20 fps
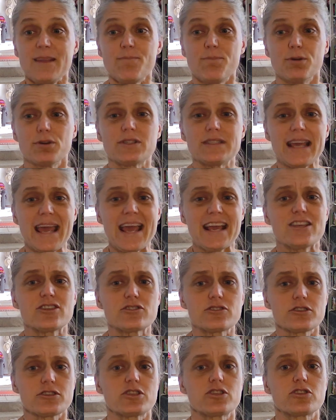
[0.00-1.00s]
it puts
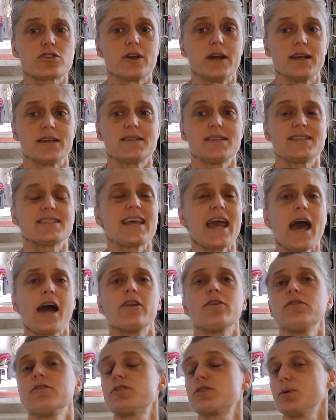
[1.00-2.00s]
extra stress. It's
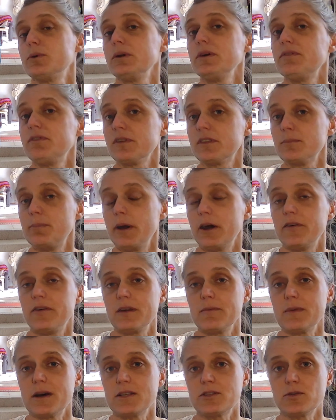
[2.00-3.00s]
counterintuitive for the
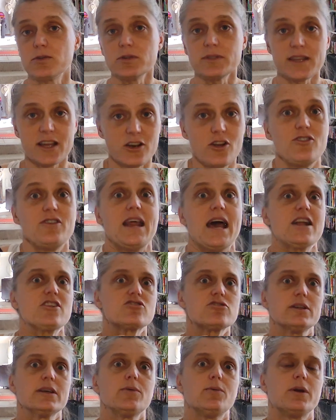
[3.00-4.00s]
pelvic muscles. They don't
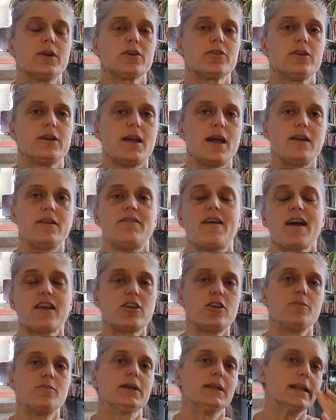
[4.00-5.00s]
naturally want to create a
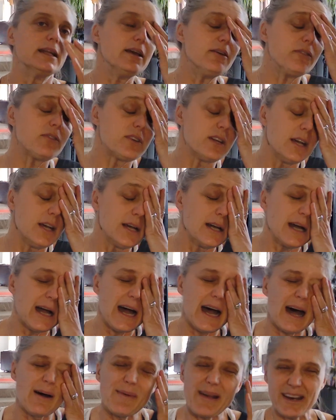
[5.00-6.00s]
vacuum and lift,
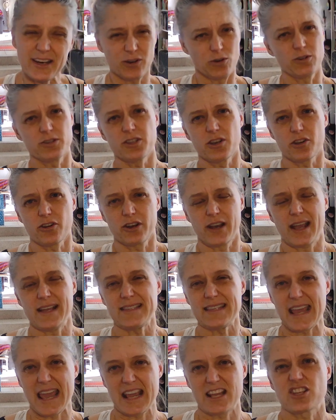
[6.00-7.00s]
and it also
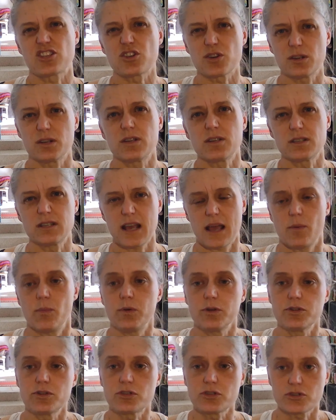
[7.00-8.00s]
creates extra
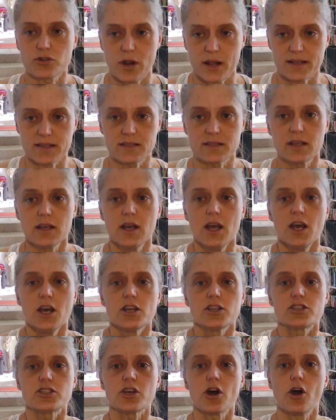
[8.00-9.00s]
downward stress.
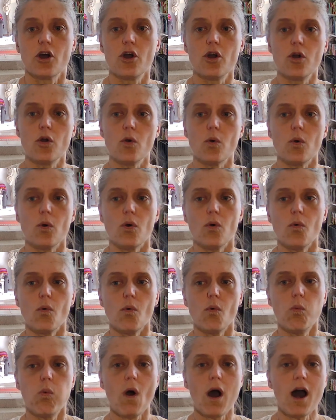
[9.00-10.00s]
So
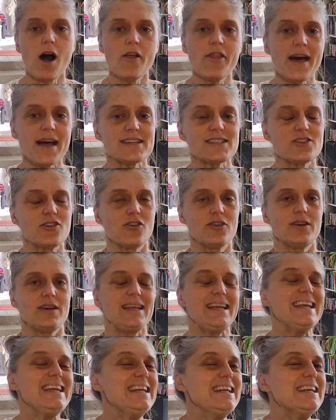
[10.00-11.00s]
while that's not
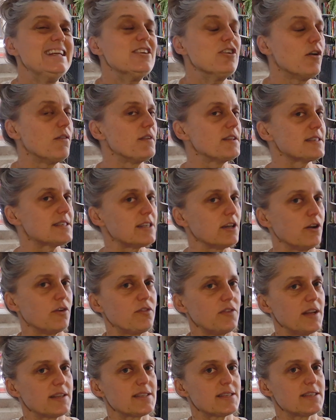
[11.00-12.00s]
in and of
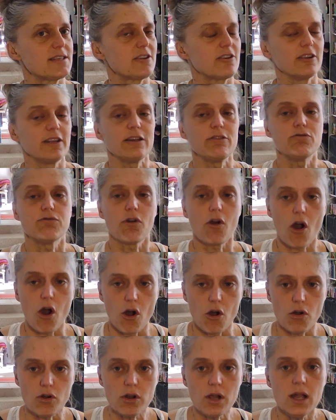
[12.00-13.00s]
itself necessarily
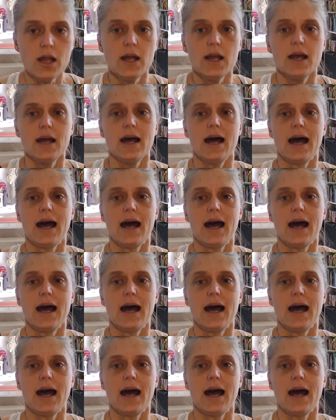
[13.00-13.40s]
wrong,